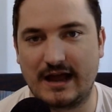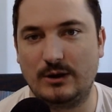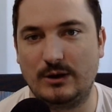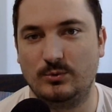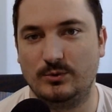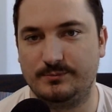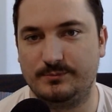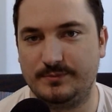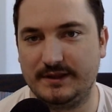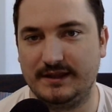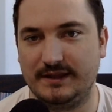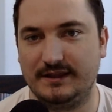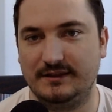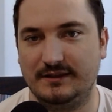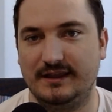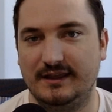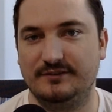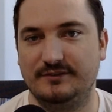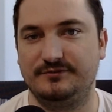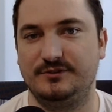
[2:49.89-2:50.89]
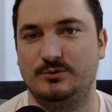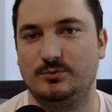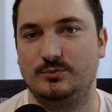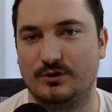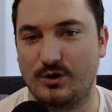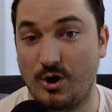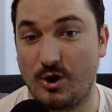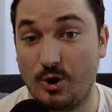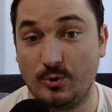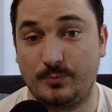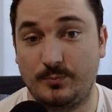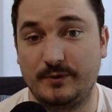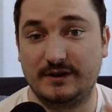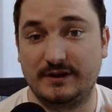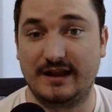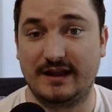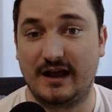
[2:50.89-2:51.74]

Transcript: I would be if you were open and